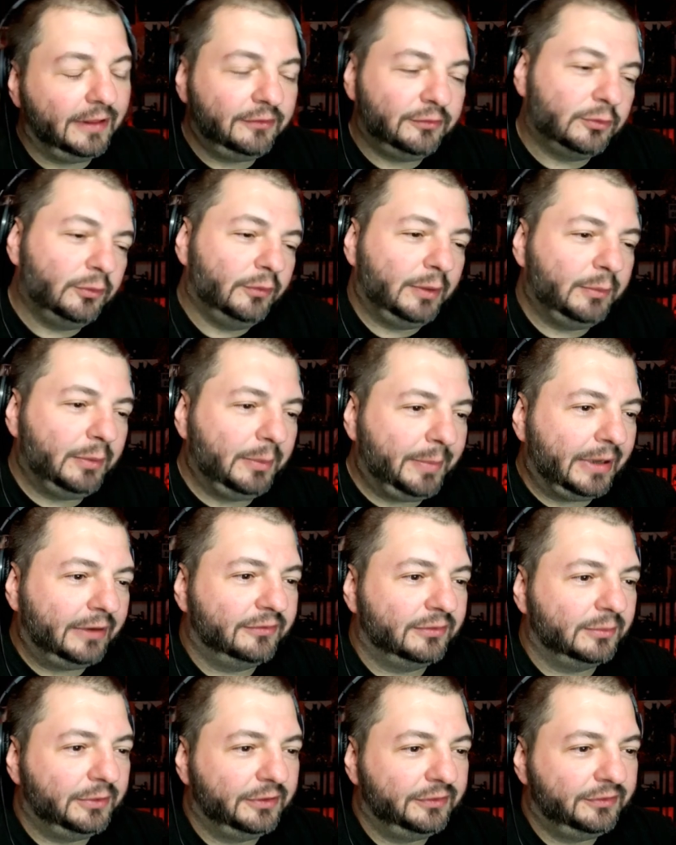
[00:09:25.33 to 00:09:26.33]
That's cool. They went back
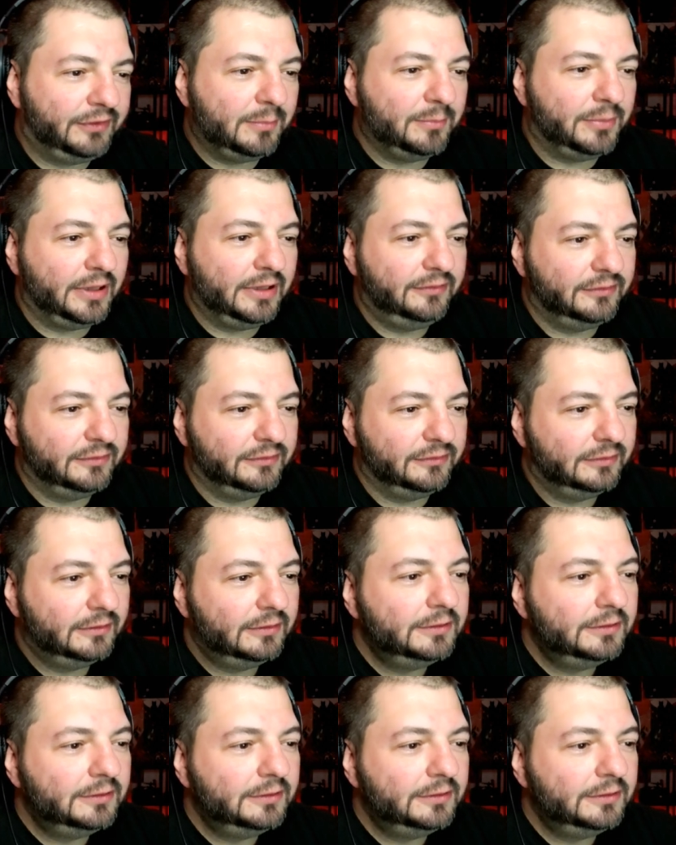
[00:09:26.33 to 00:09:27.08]
to some of the same places.